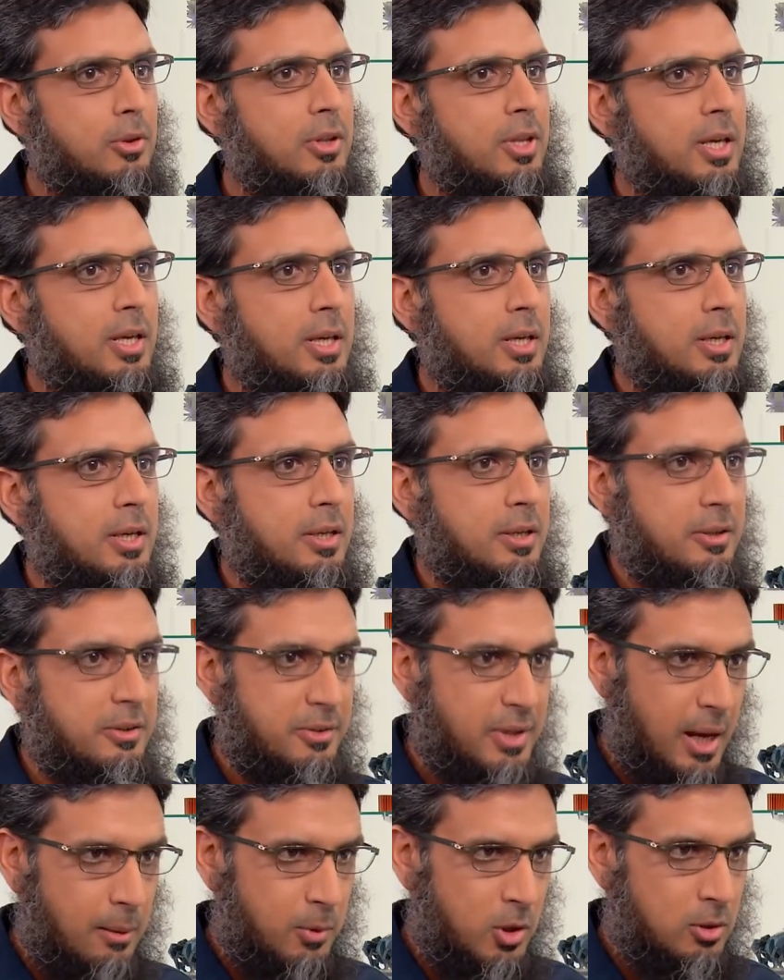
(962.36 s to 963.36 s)
the
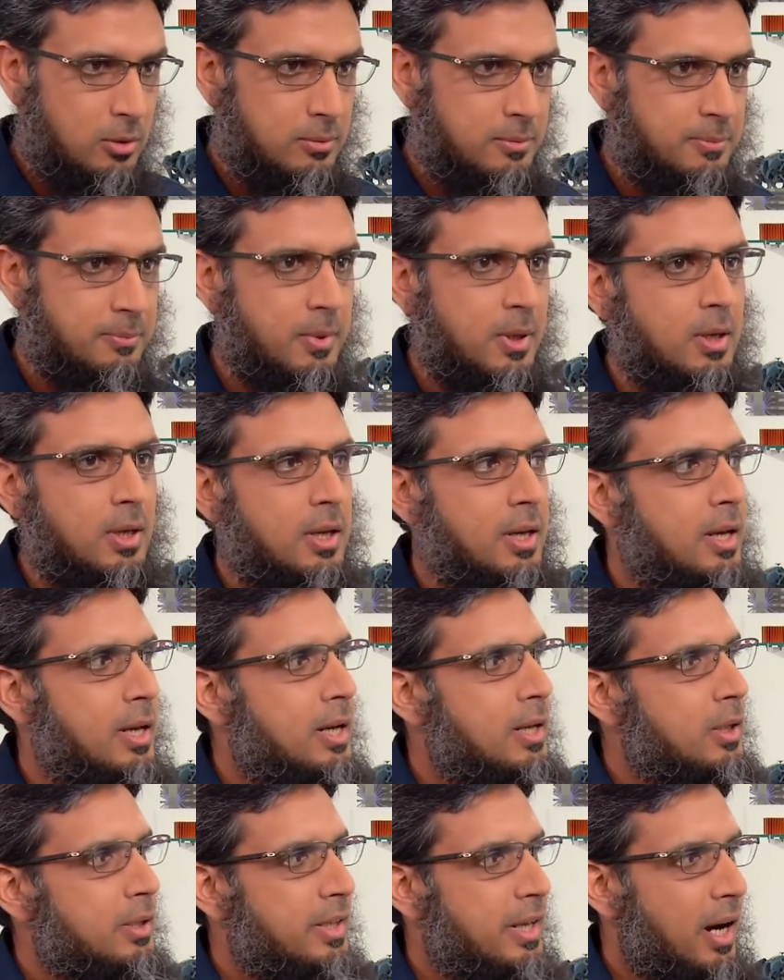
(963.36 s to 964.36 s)
demo, yeah.
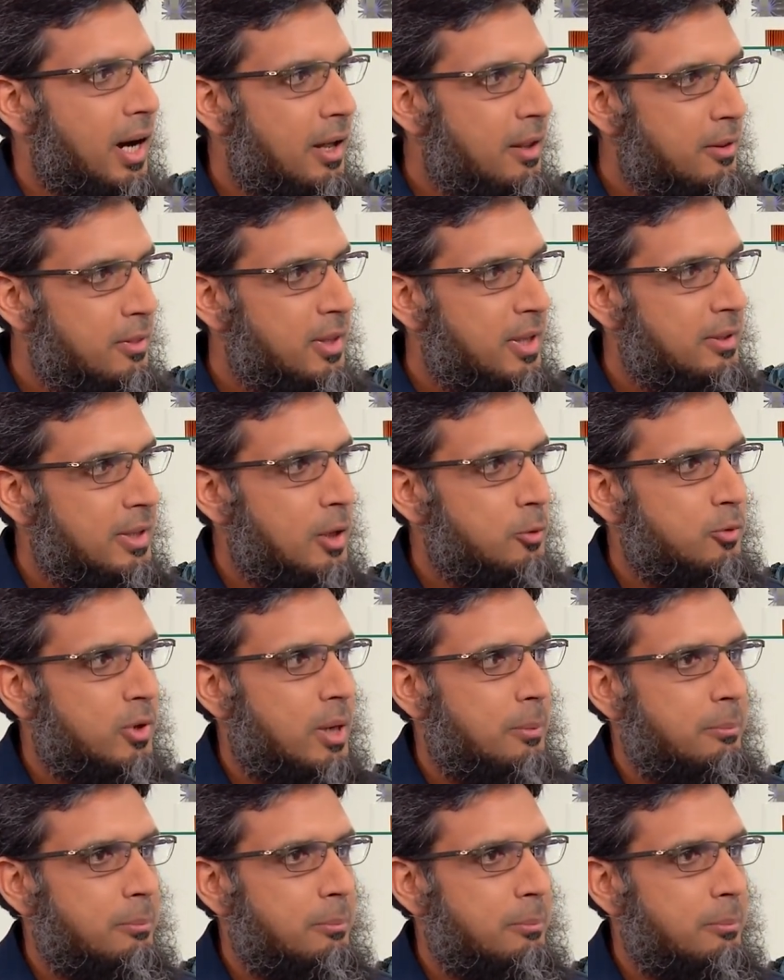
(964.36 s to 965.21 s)
the other thing that we are